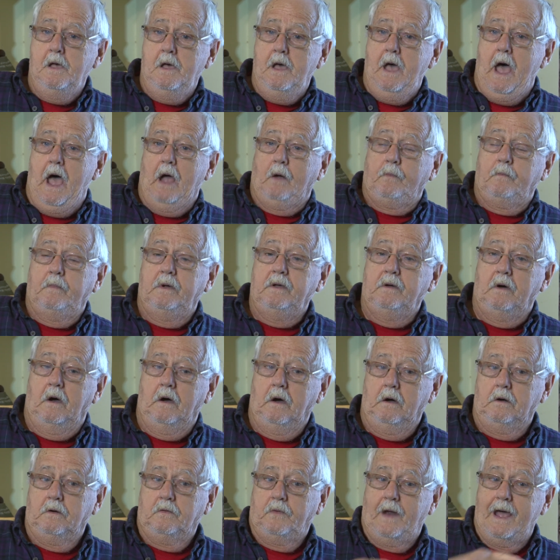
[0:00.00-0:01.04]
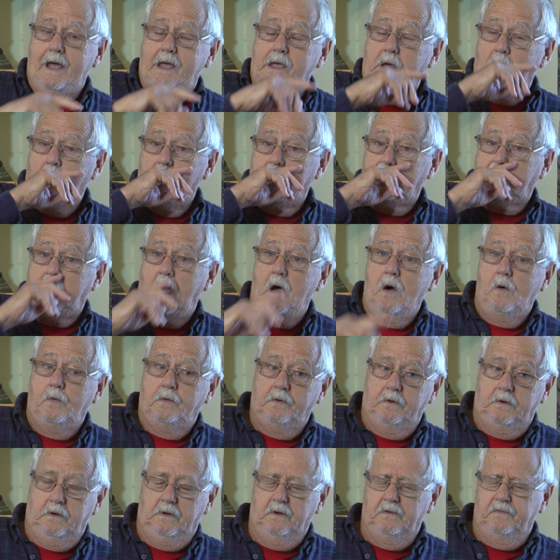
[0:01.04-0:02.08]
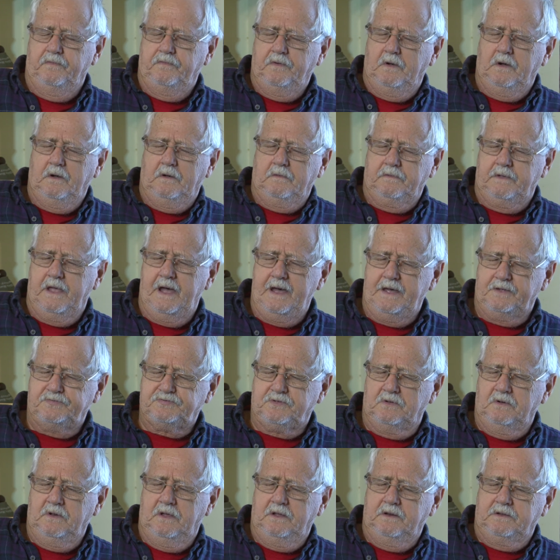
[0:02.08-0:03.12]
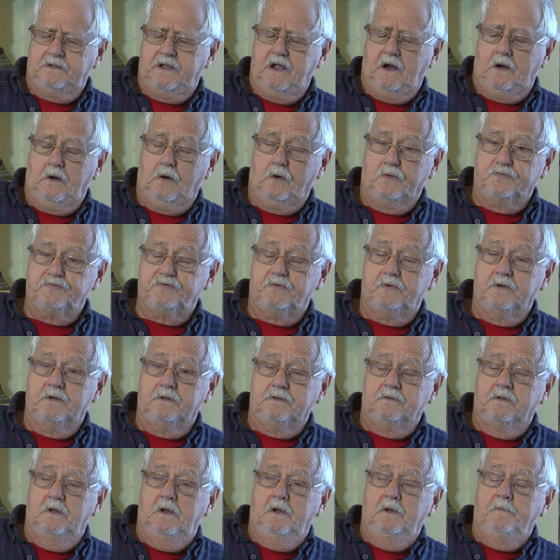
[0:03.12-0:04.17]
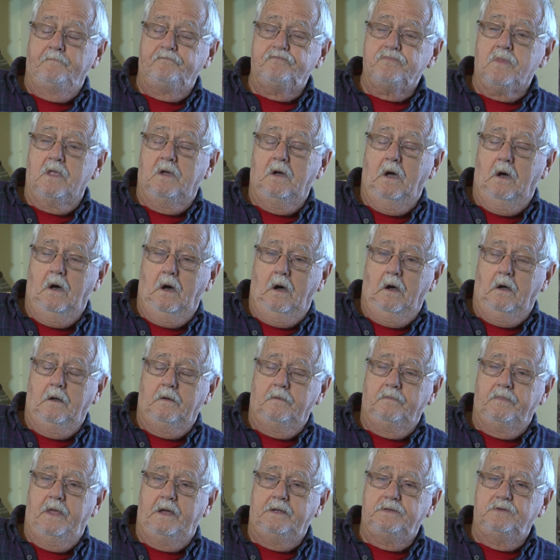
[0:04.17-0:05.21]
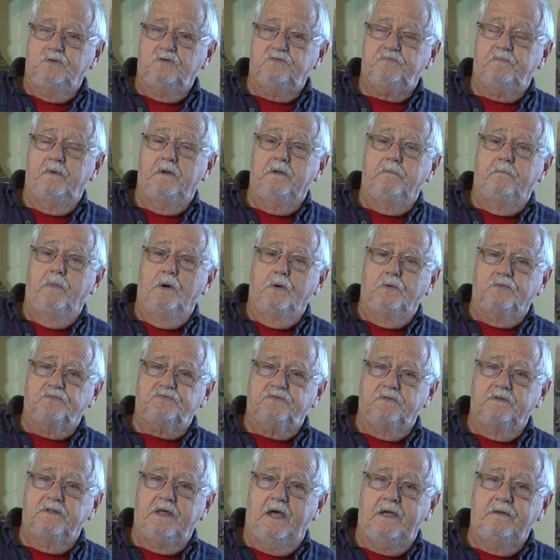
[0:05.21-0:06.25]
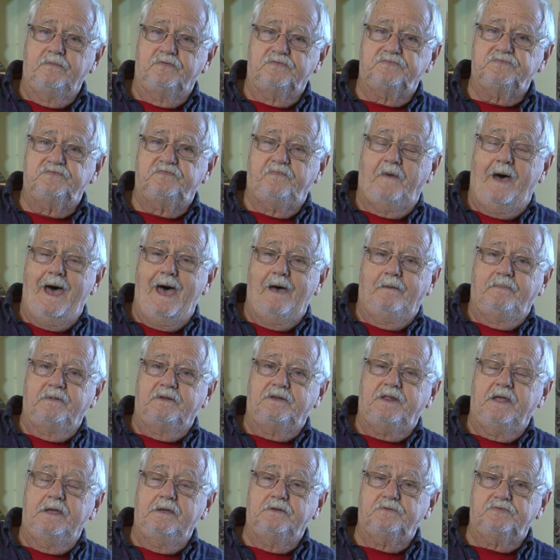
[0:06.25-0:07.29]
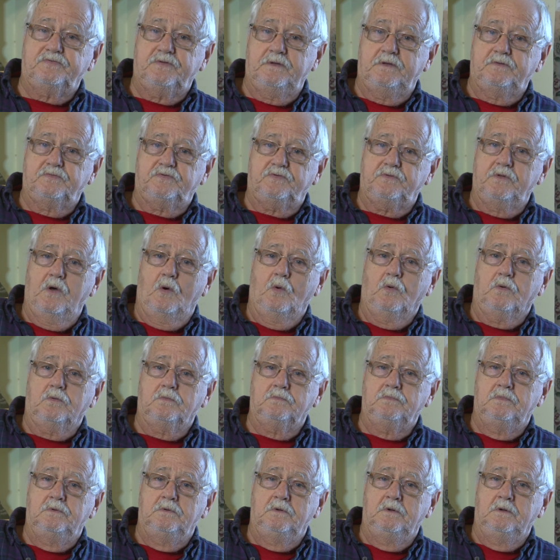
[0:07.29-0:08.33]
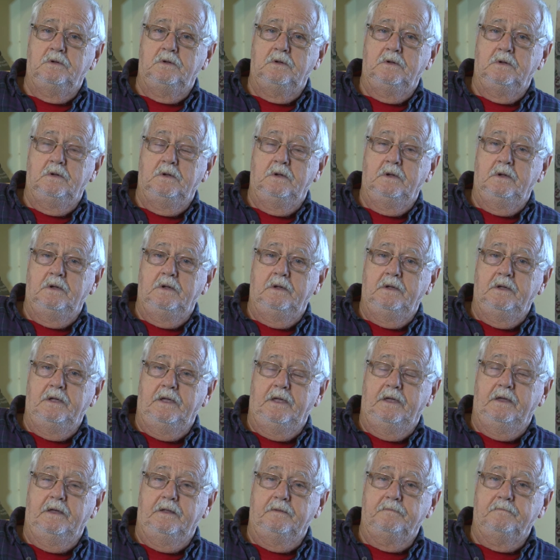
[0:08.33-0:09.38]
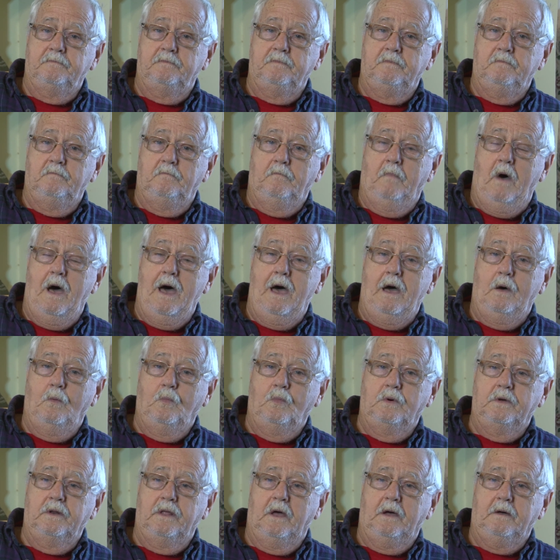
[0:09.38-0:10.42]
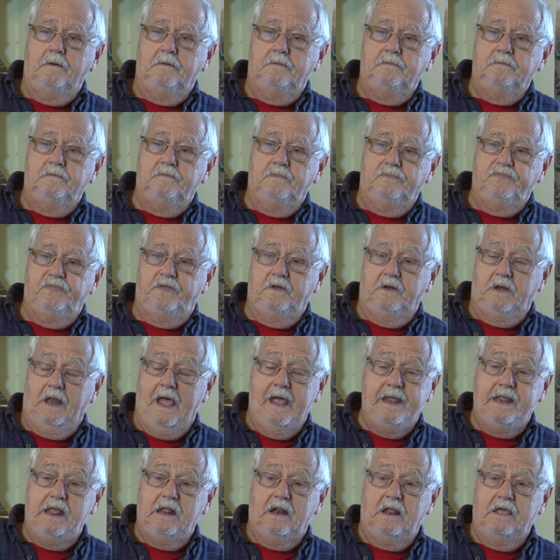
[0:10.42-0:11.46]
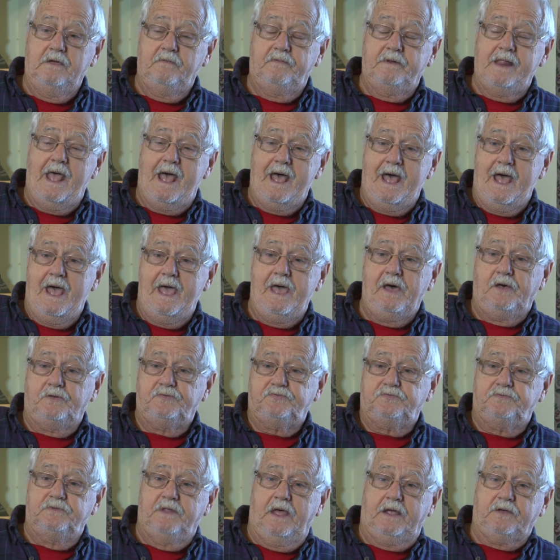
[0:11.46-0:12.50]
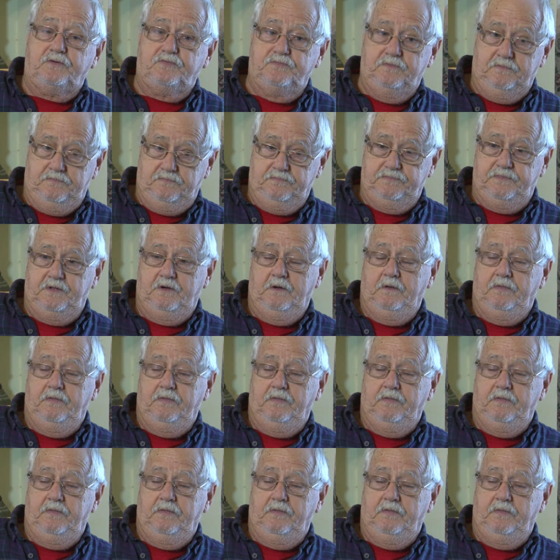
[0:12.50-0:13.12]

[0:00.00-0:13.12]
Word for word: I met uh, right here on the corner of, of Gaskill and Carroll Street. Uh, that used to be Boots and Davis five and ten cent store. And mom would, uh, the lady living in that house next to uh,